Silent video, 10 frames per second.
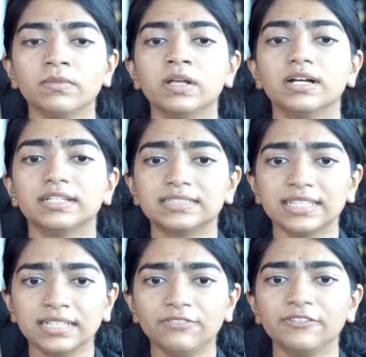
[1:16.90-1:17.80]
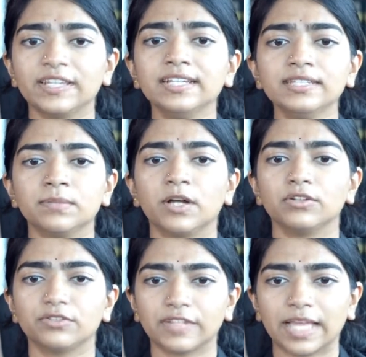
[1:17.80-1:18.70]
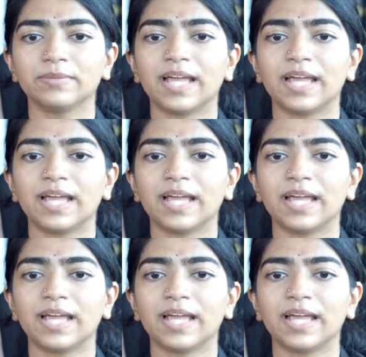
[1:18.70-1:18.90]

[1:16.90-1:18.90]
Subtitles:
A significant amount of time